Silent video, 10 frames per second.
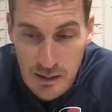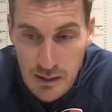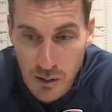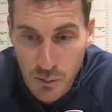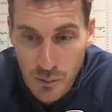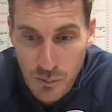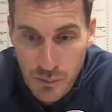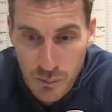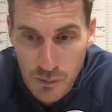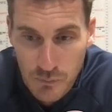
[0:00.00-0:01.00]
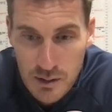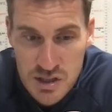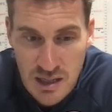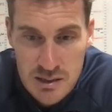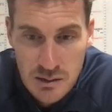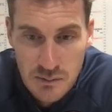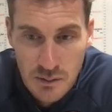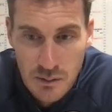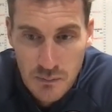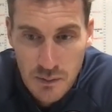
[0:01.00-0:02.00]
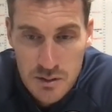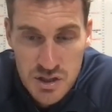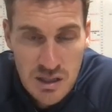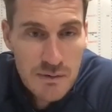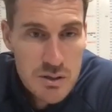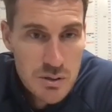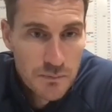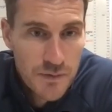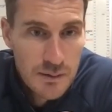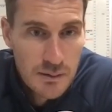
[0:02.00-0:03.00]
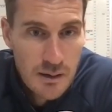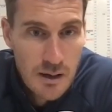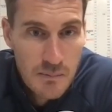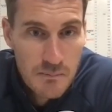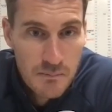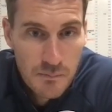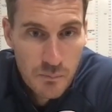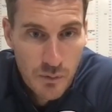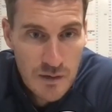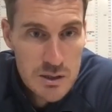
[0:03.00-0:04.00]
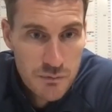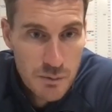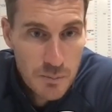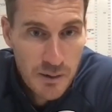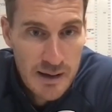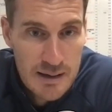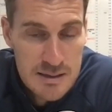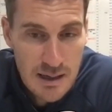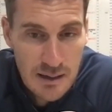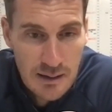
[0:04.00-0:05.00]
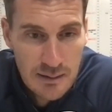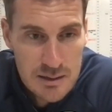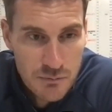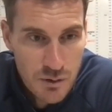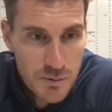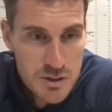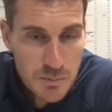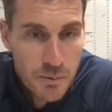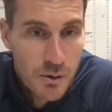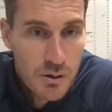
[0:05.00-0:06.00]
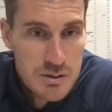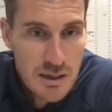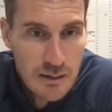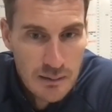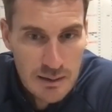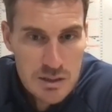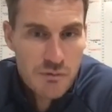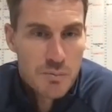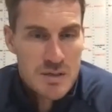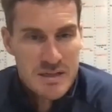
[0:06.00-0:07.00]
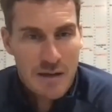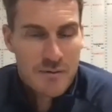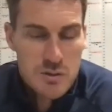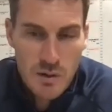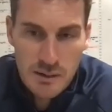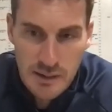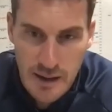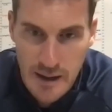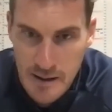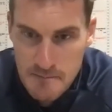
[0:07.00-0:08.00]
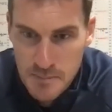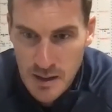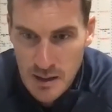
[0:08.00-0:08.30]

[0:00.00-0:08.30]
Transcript: you know we've got a chance of achieving something um, with this group of players and this group of supporters and this group of staff as well um,